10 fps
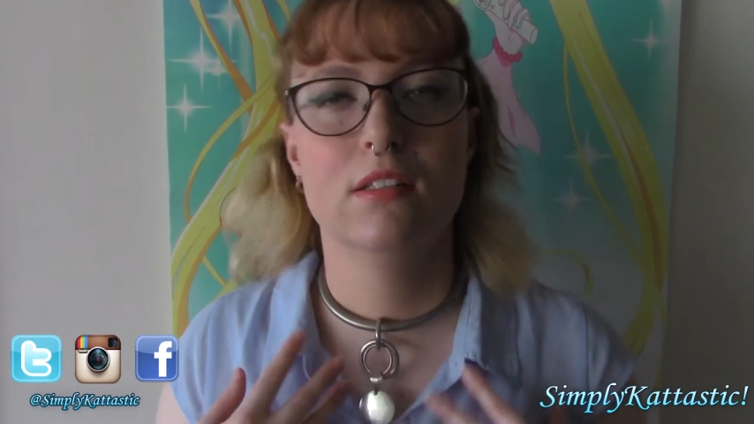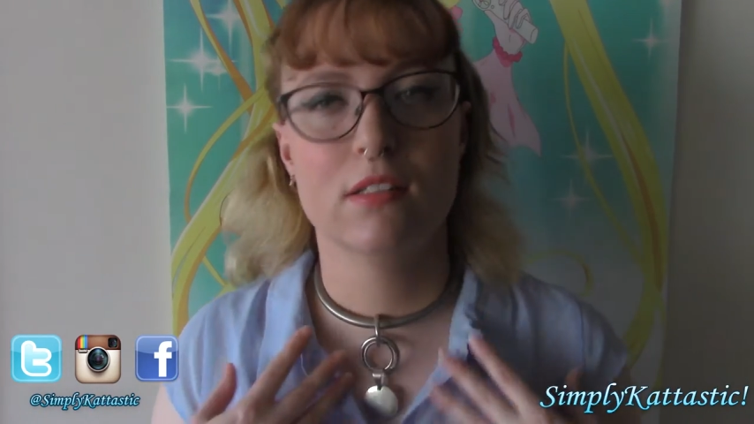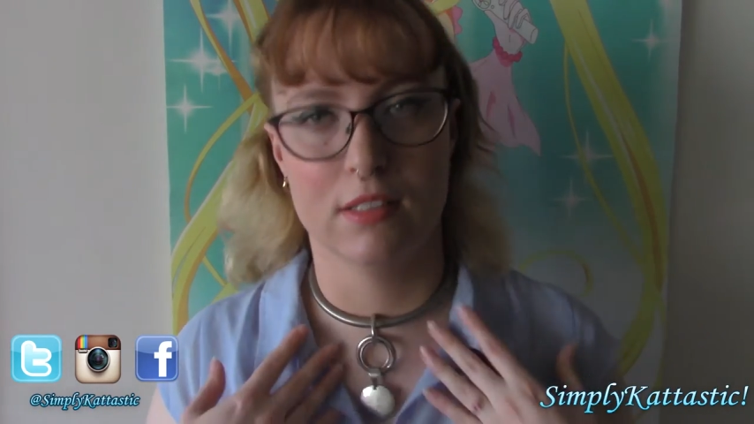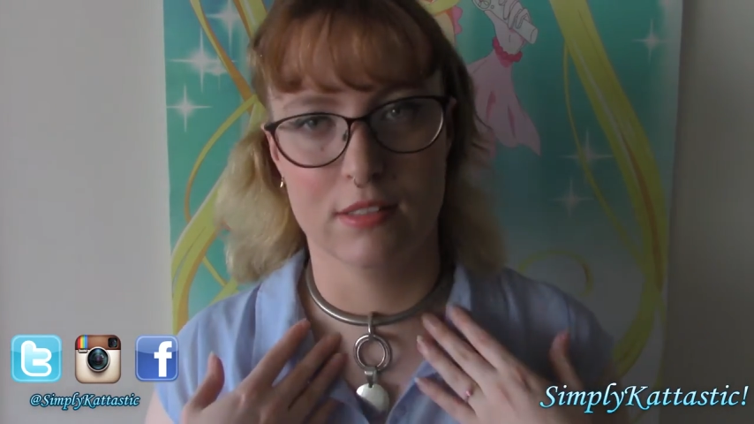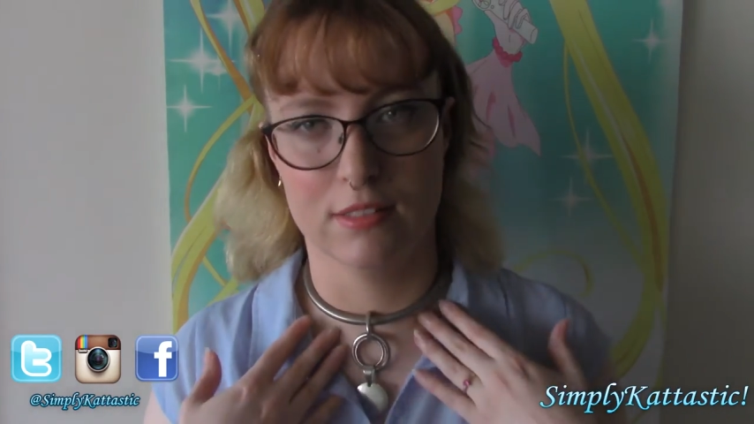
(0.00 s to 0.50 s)

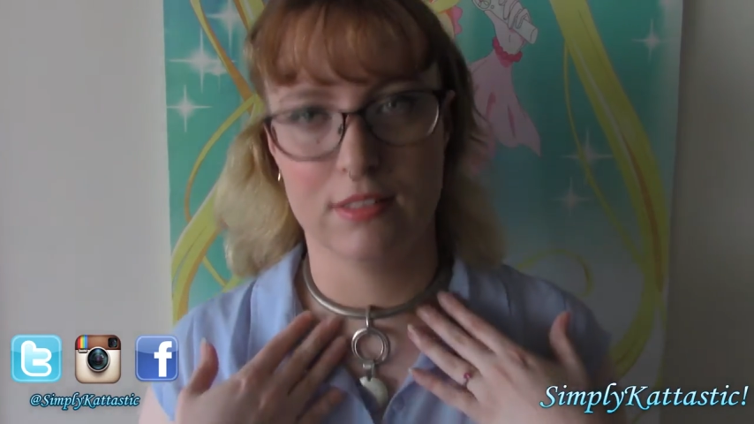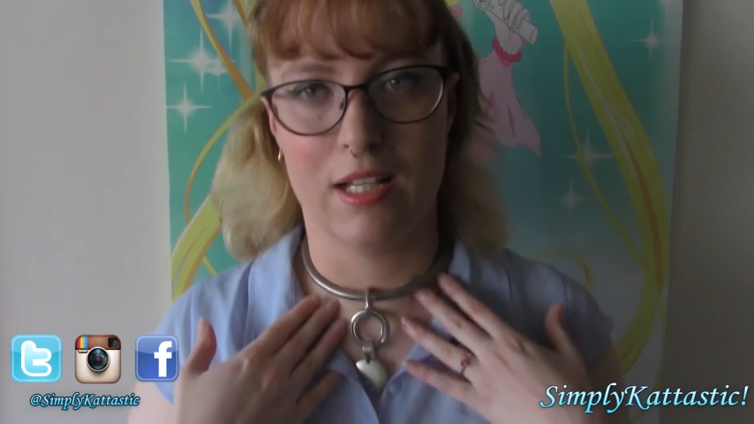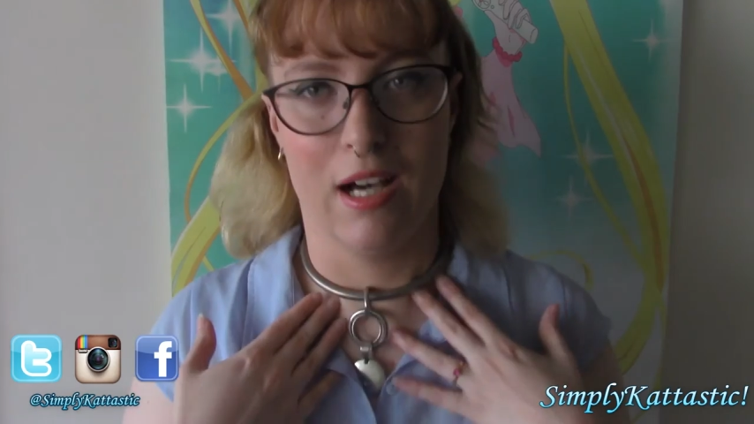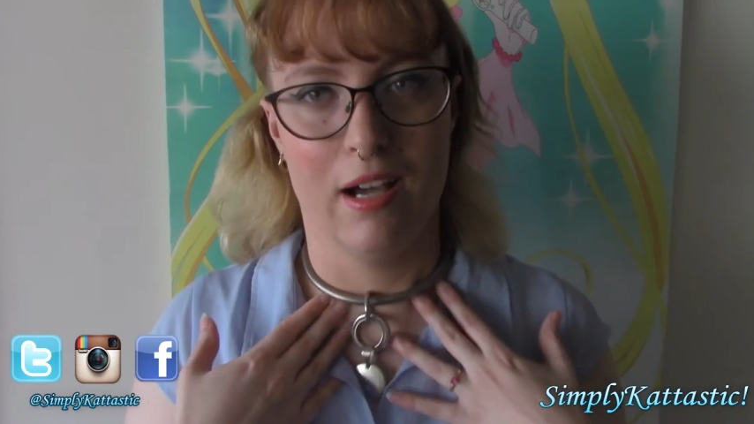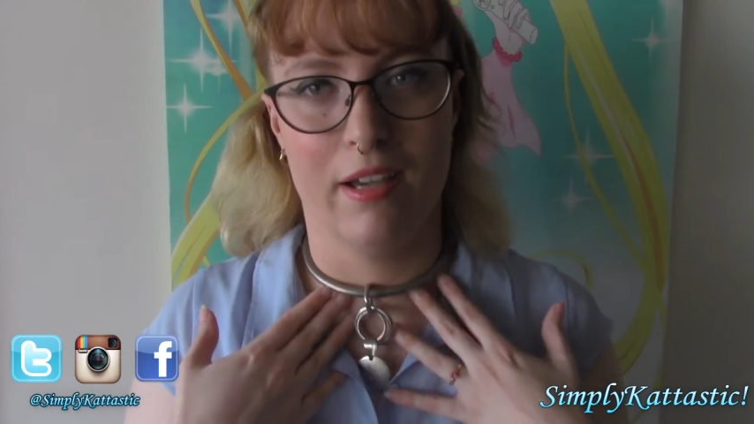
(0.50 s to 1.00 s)
because
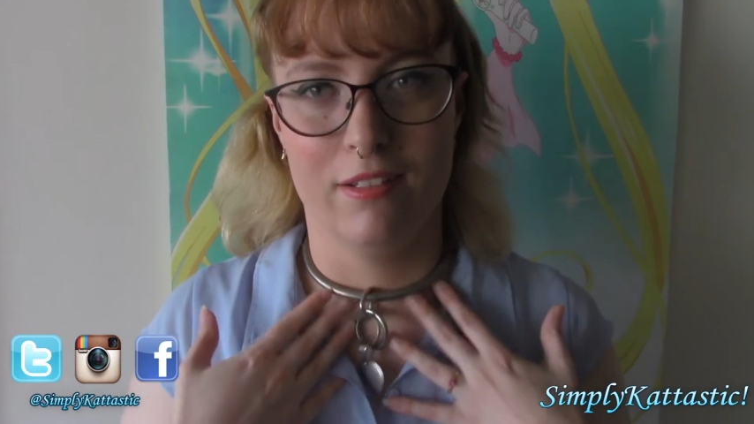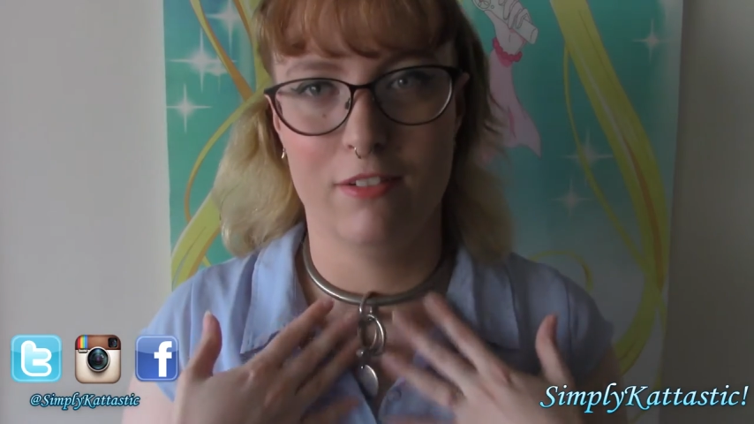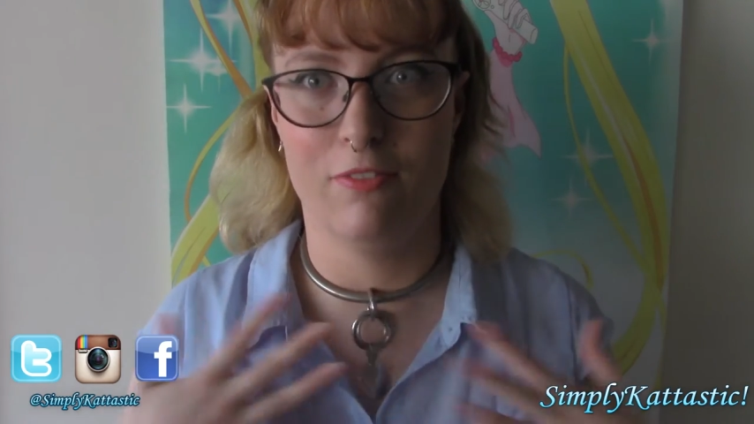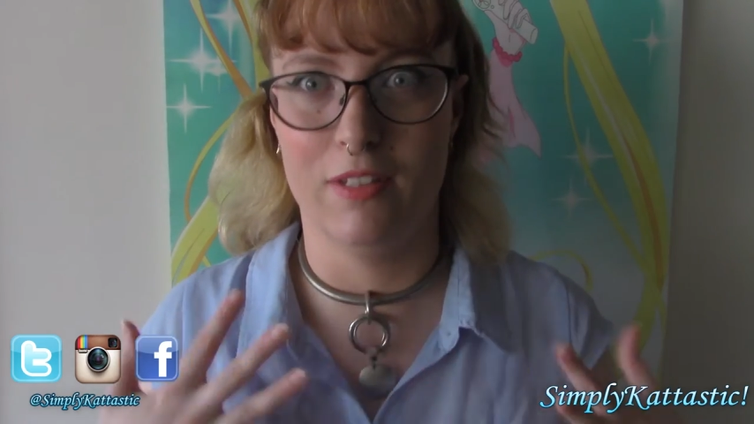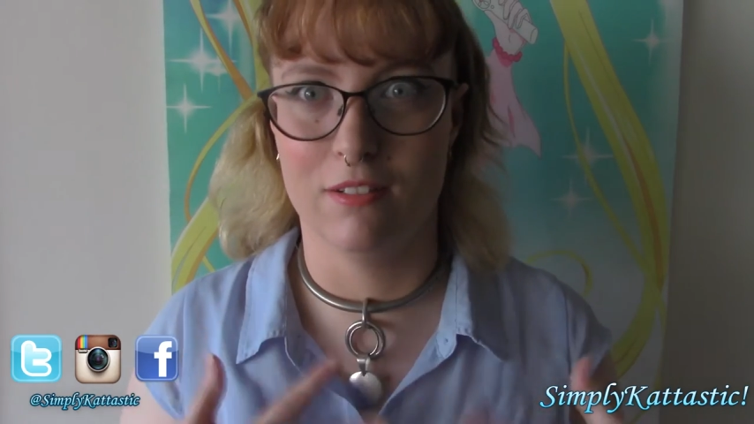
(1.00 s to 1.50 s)
I
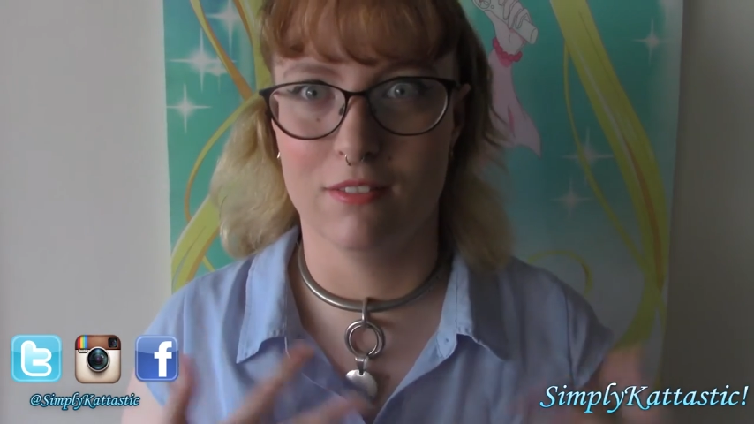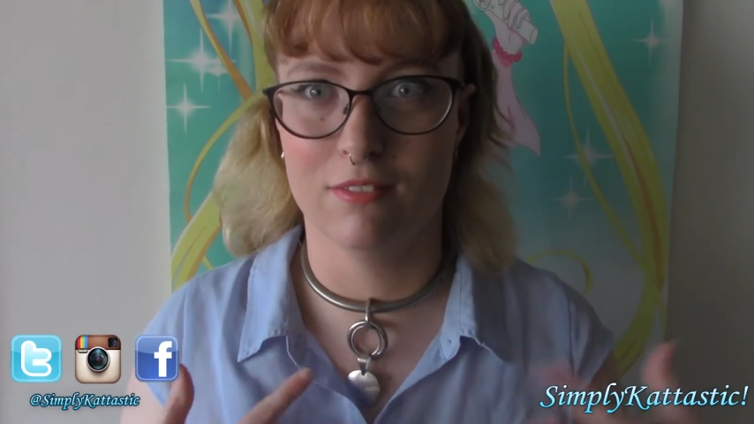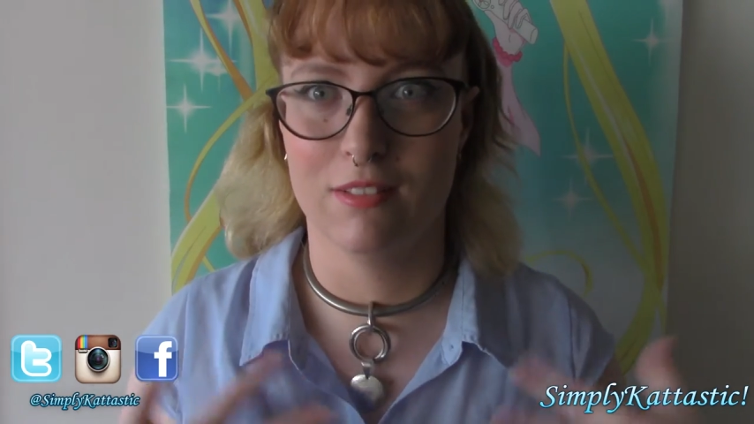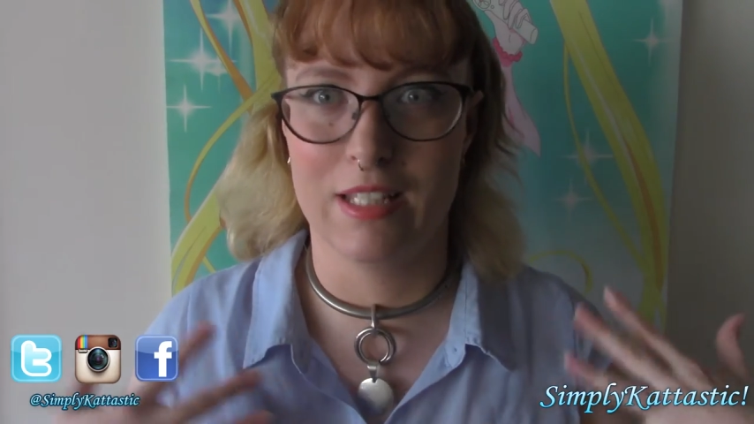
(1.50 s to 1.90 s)
feel